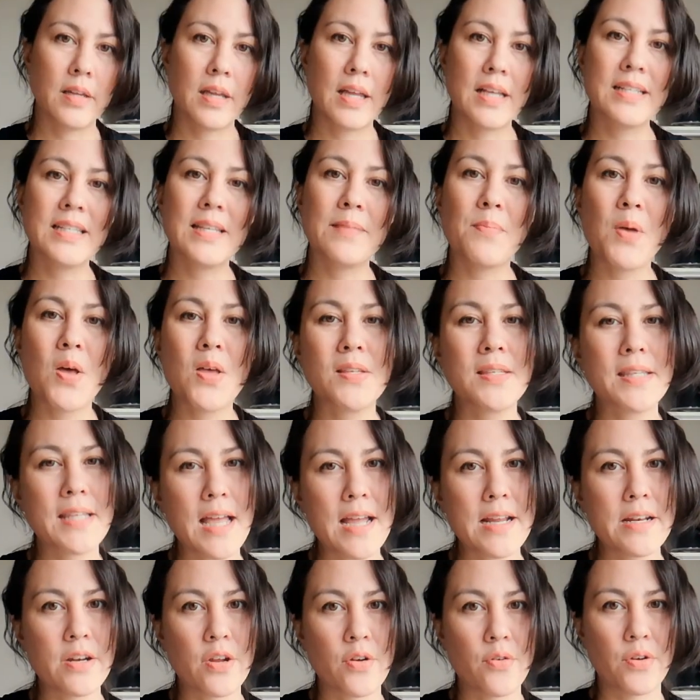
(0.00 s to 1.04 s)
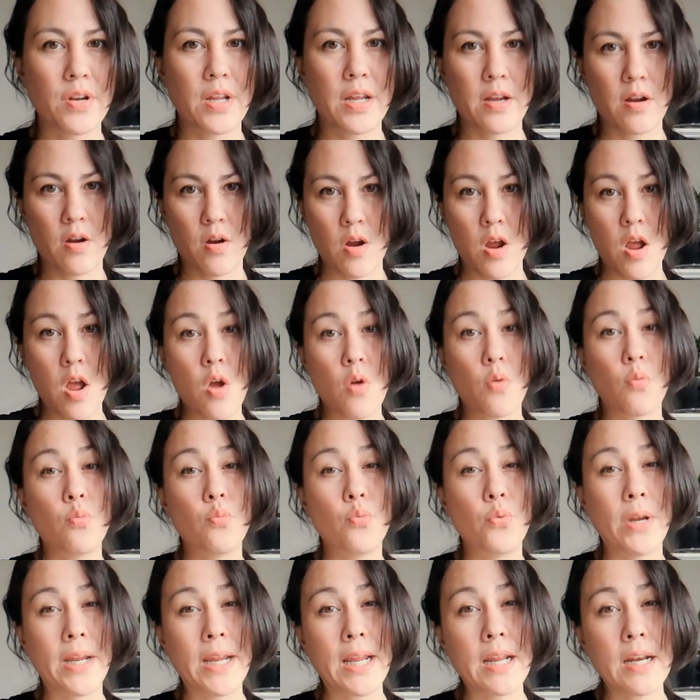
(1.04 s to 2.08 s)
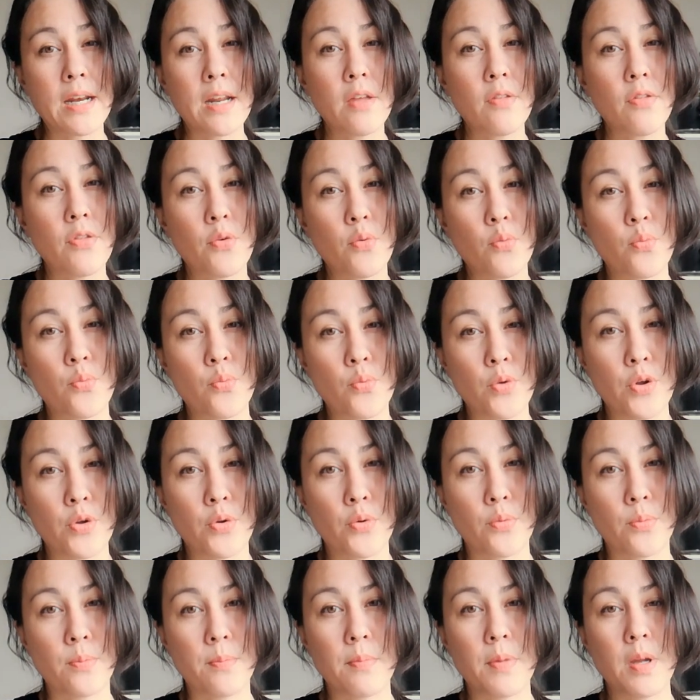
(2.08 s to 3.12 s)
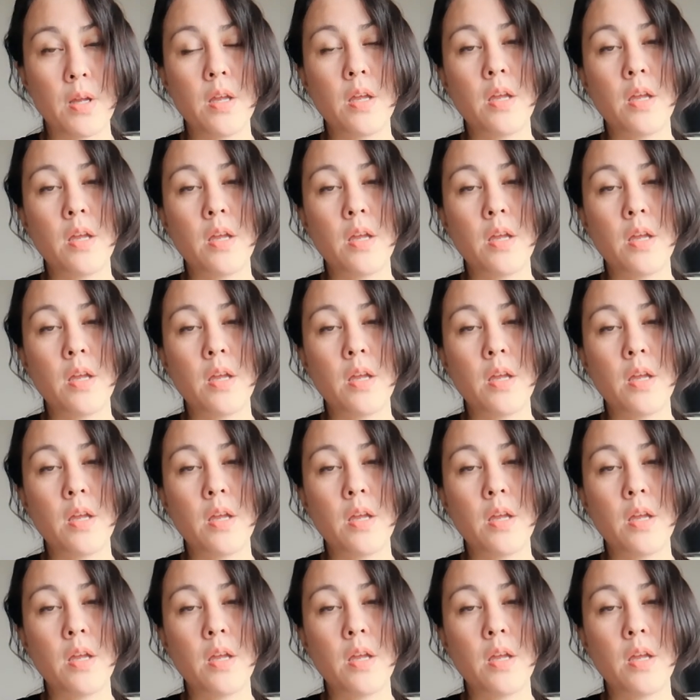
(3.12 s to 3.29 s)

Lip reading: A small side note here, read the room.